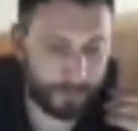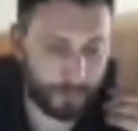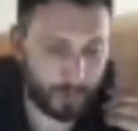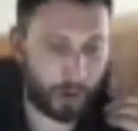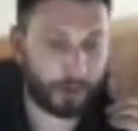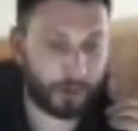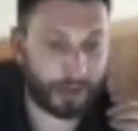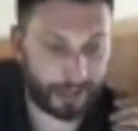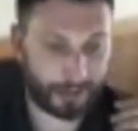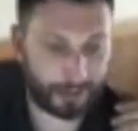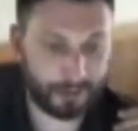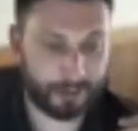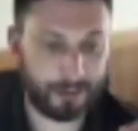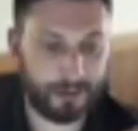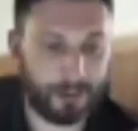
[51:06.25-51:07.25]
Okay.
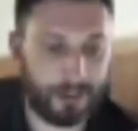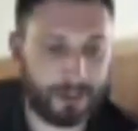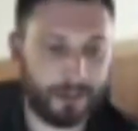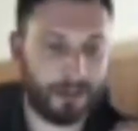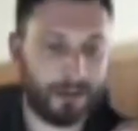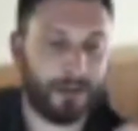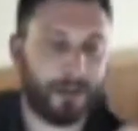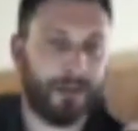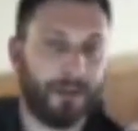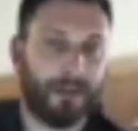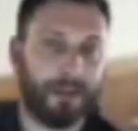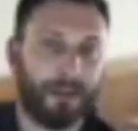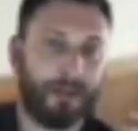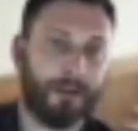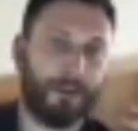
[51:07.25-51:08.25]

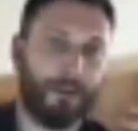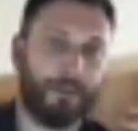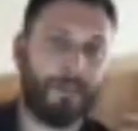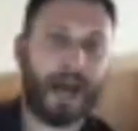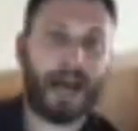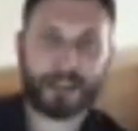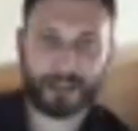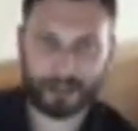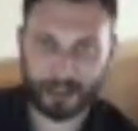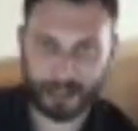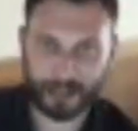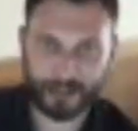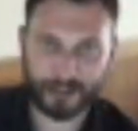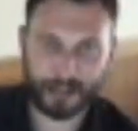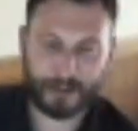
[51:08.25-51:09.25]
Back to
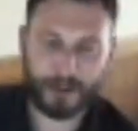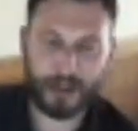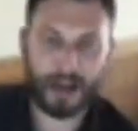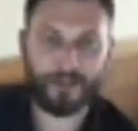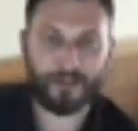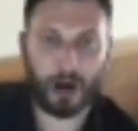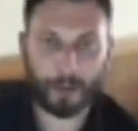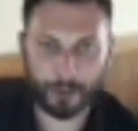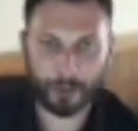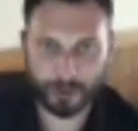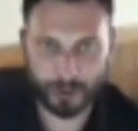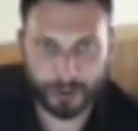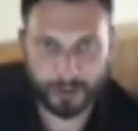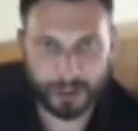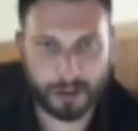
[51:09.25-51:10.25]
land. If you have the
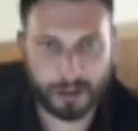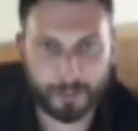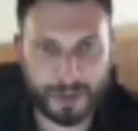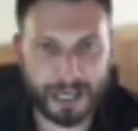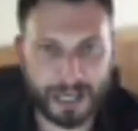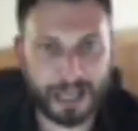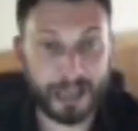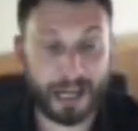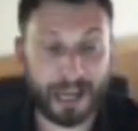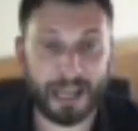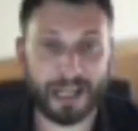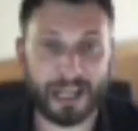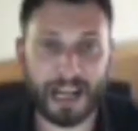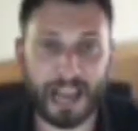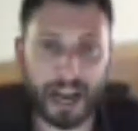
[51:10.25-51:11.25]
opportunity to be in
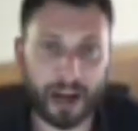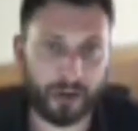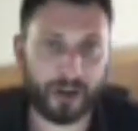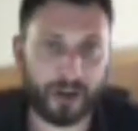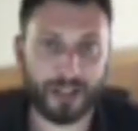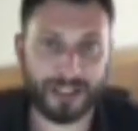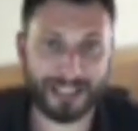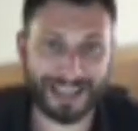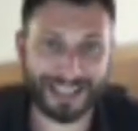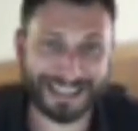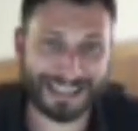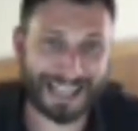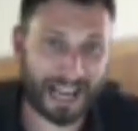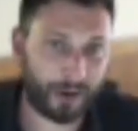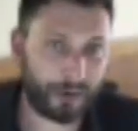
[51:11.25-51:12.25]
an area that
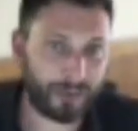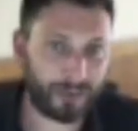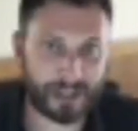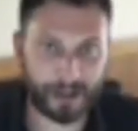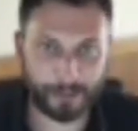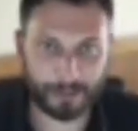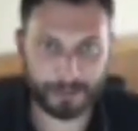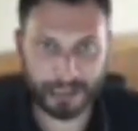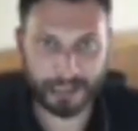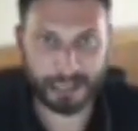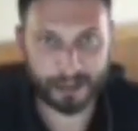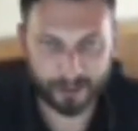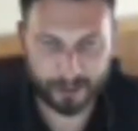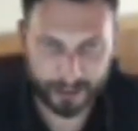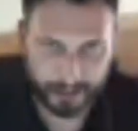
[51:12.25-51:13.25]
allows them
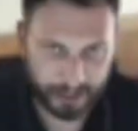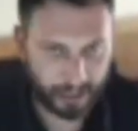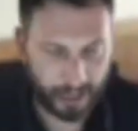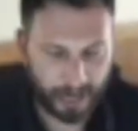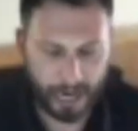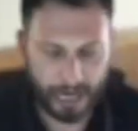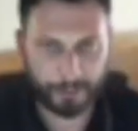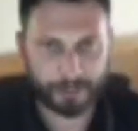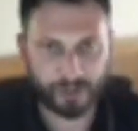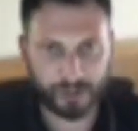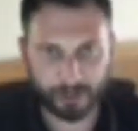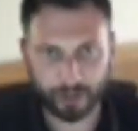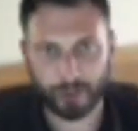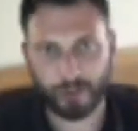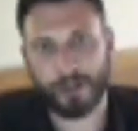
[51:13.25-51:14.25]
legally,
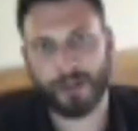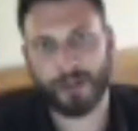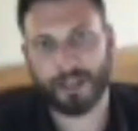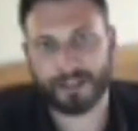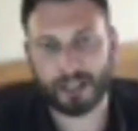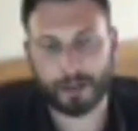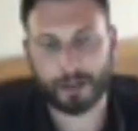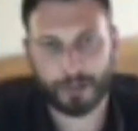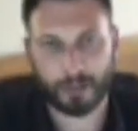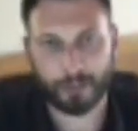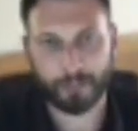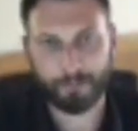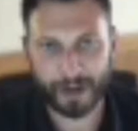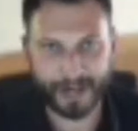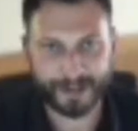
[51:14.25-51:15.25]
absolutely, that's going to be your
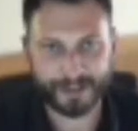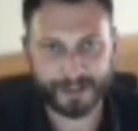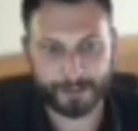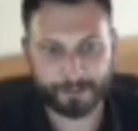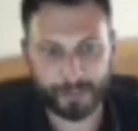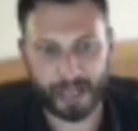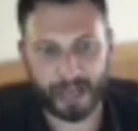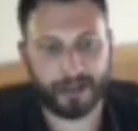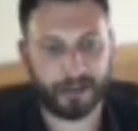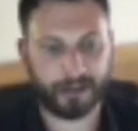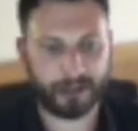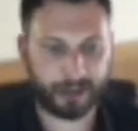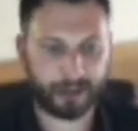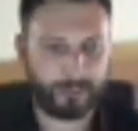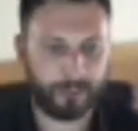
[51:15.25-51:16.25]
best bet.
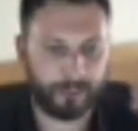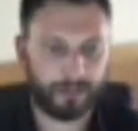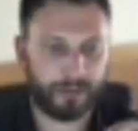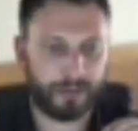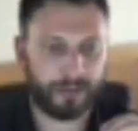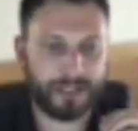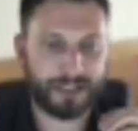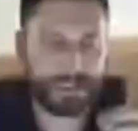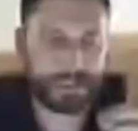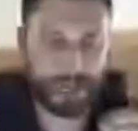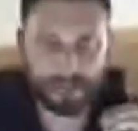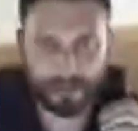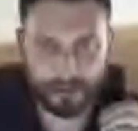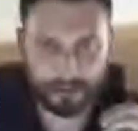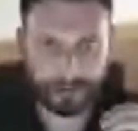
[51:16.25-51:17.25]
Definitely.